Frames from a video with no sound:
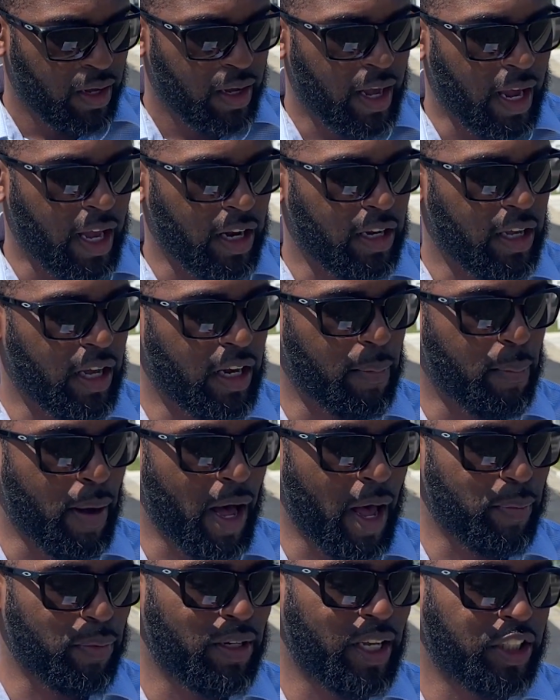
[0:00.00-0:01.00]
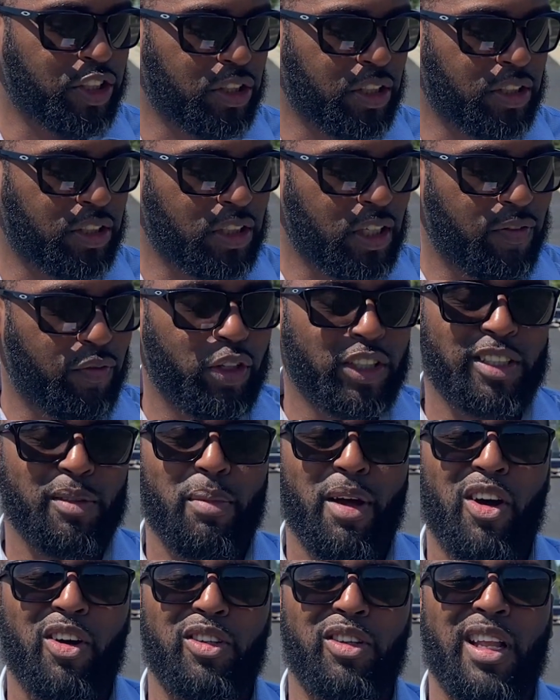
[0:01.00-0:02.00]
And then the population in Suffolk is
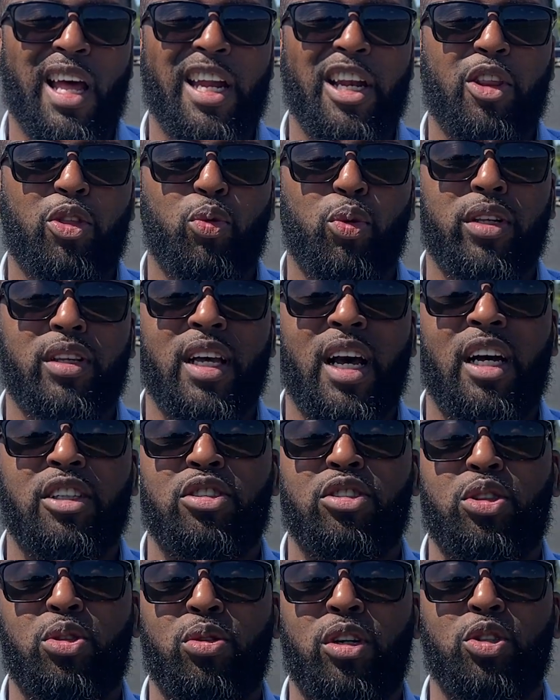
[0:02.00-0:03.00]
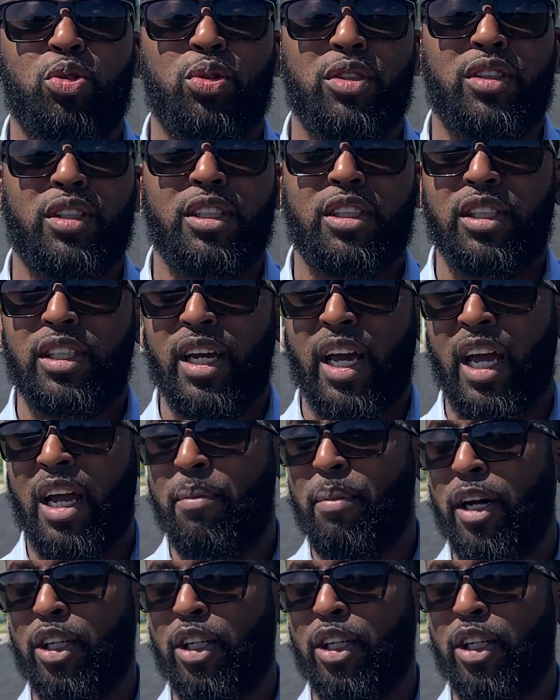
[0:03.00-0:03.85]
about 93,268.